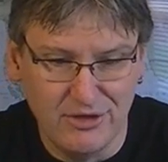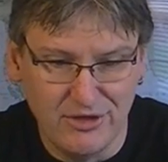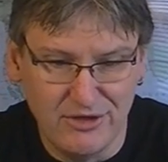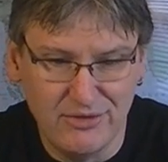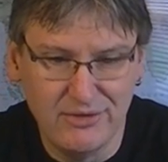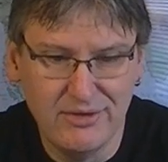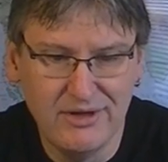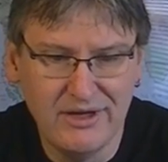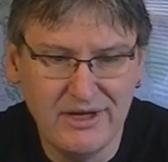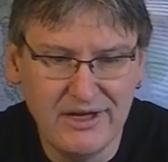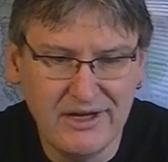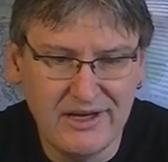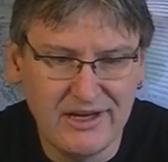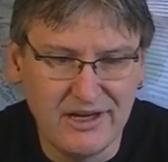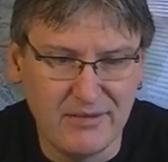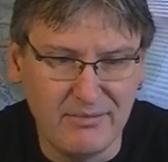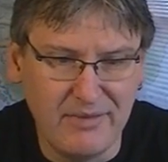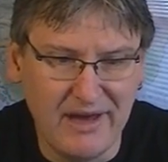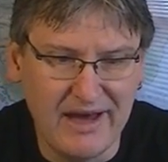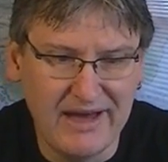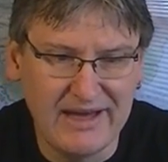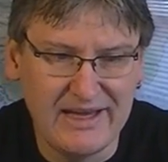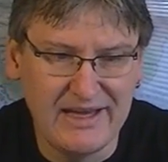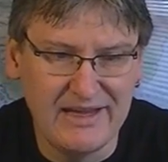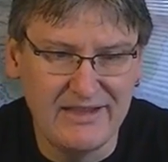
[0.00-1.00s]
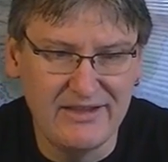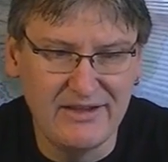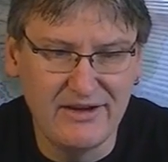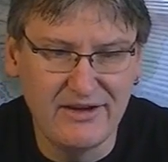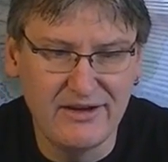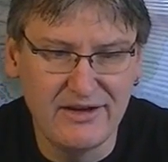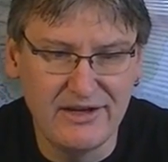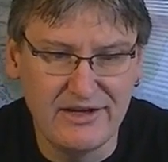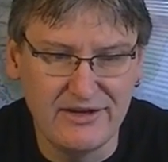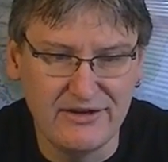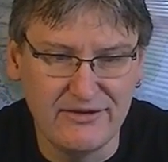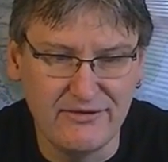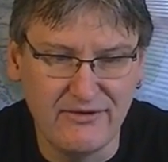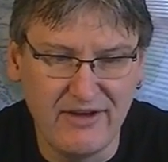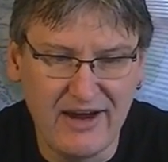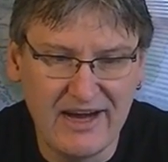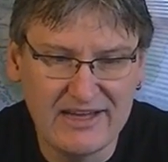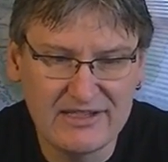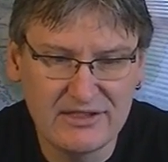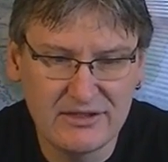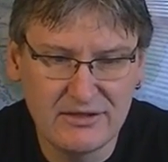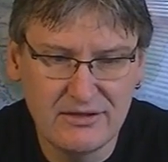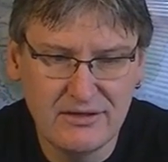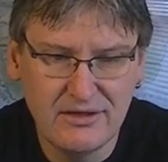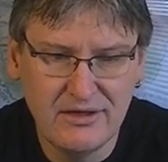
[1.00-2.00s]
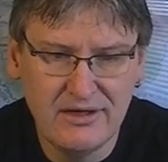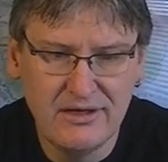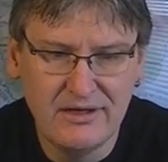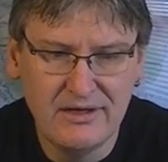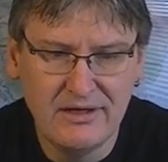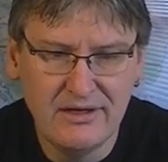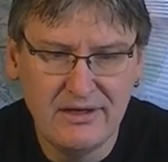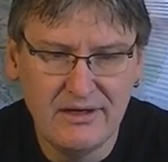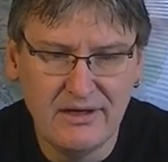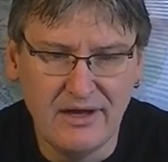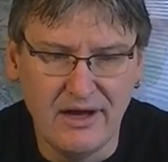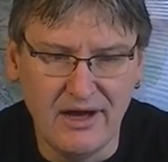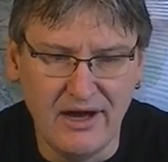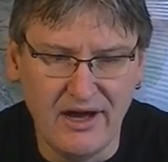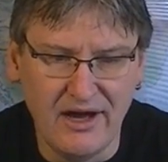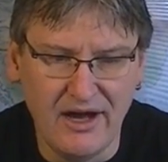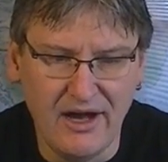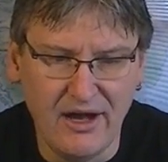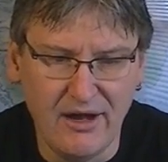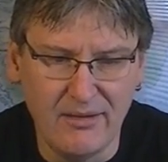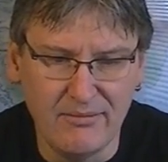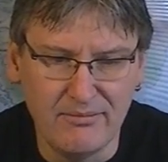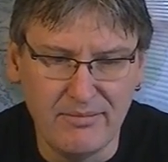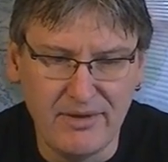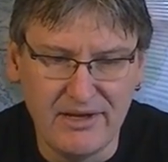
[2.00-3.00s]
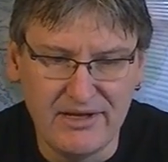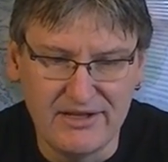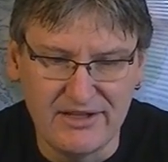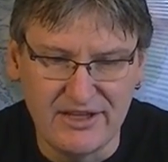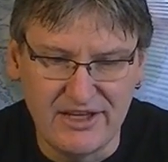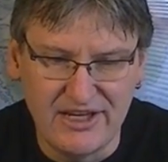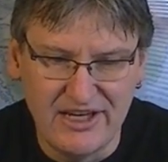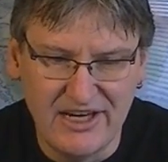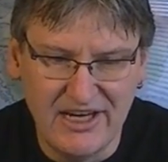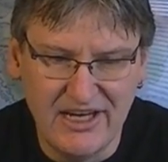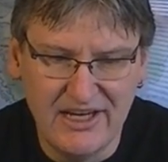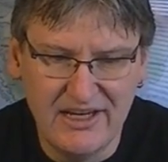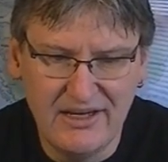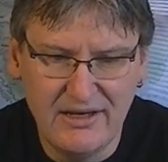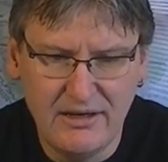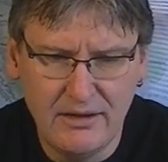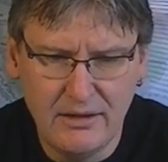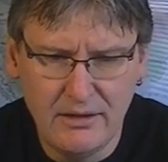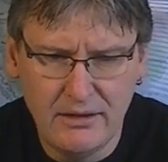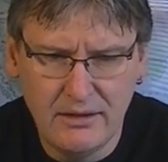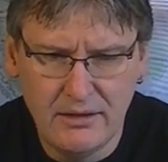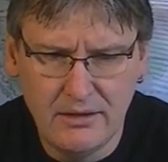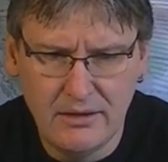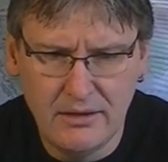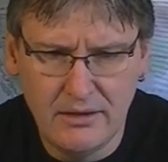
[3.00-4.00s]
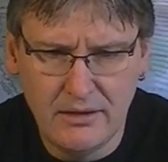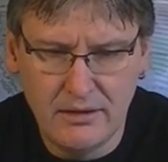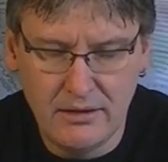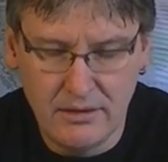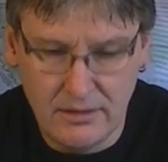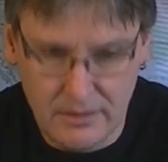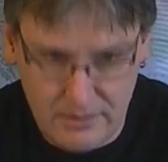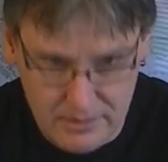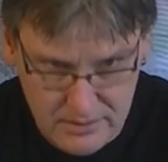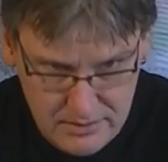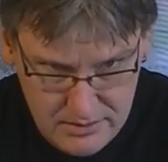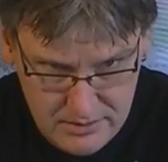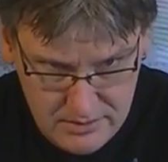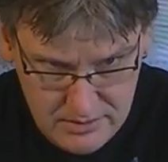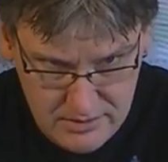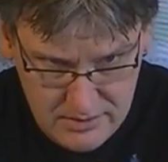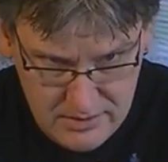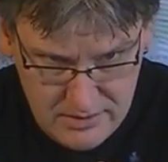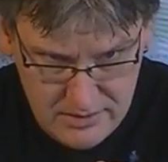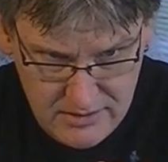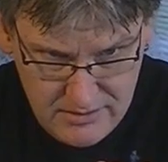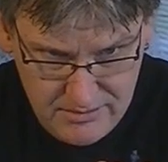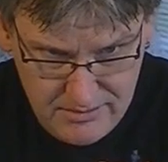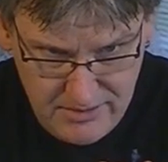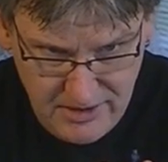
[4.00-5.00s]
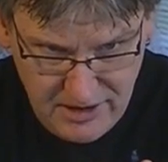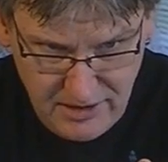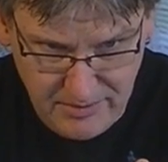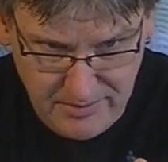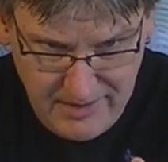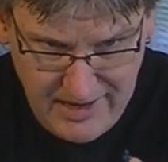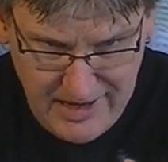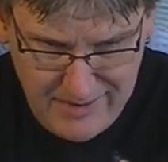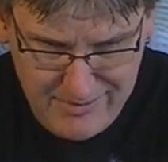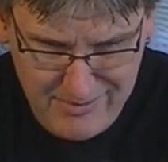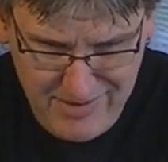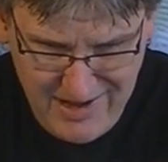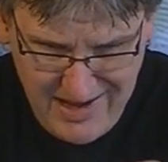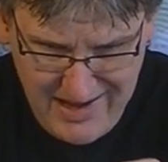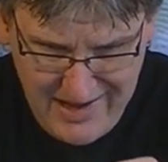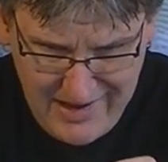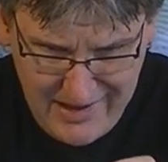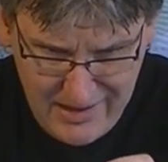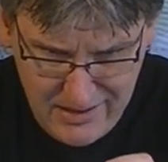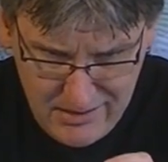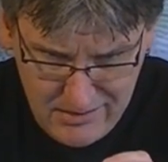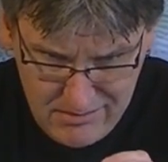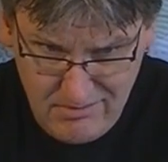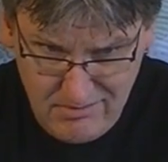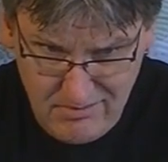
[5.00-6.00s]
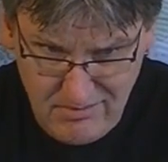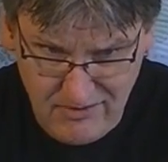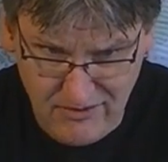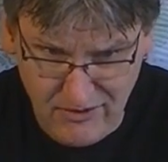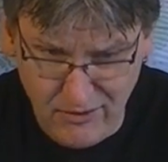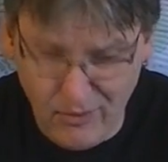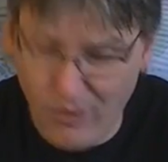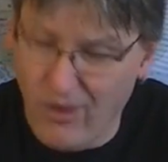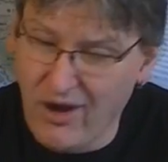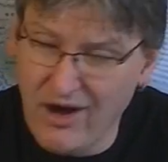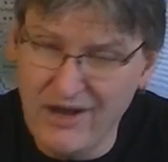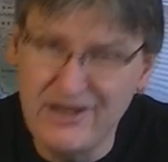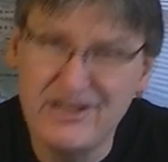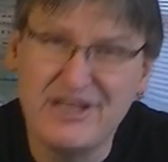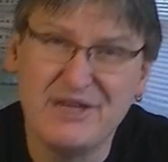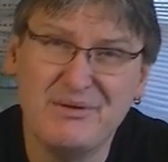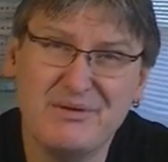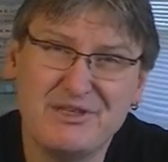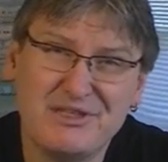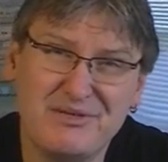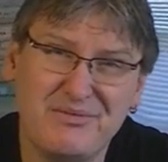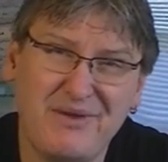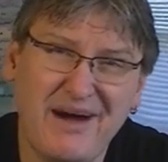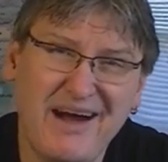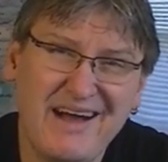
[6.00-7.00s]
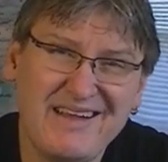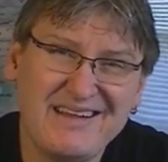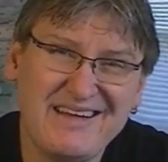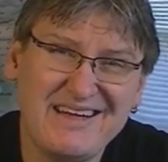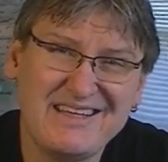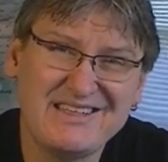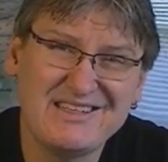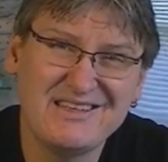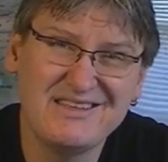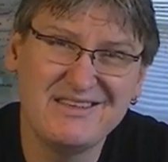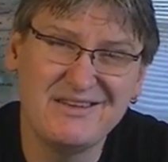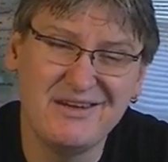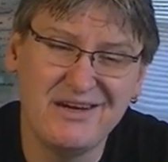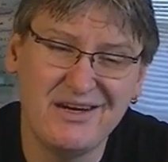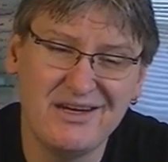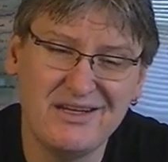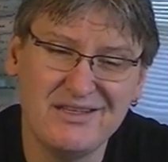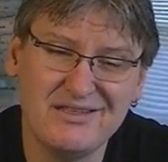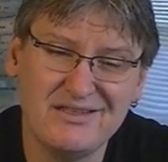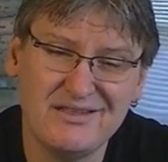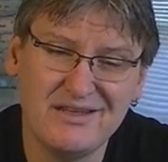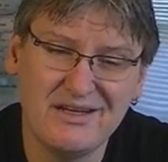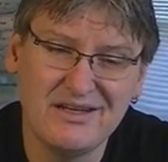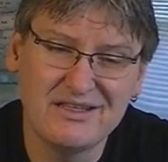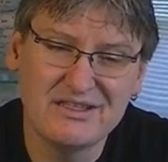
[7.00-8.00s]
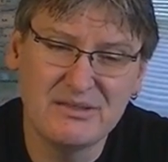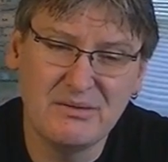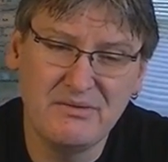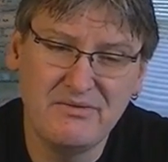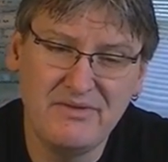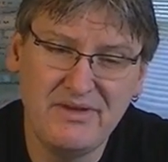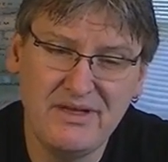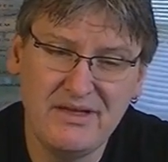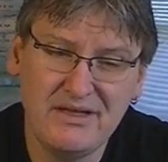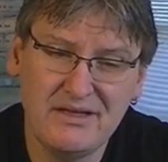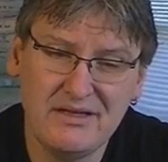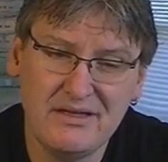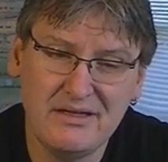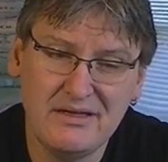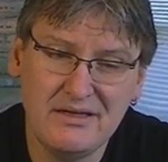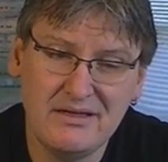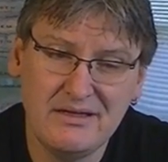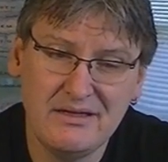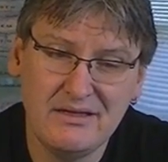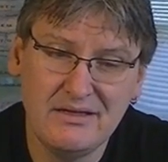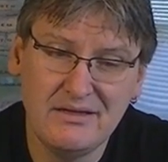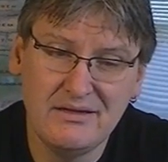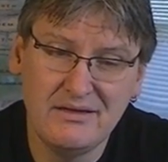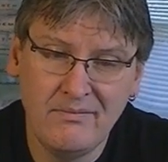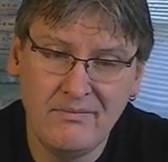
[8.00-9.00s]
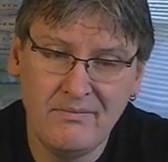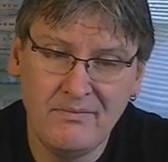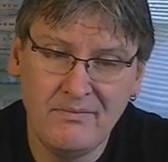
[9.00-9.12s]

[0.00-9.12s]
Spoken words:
blue, get back in there, hit your visor, paint the gun, paint the backpack. If you want, you can put some highlights on some of it. A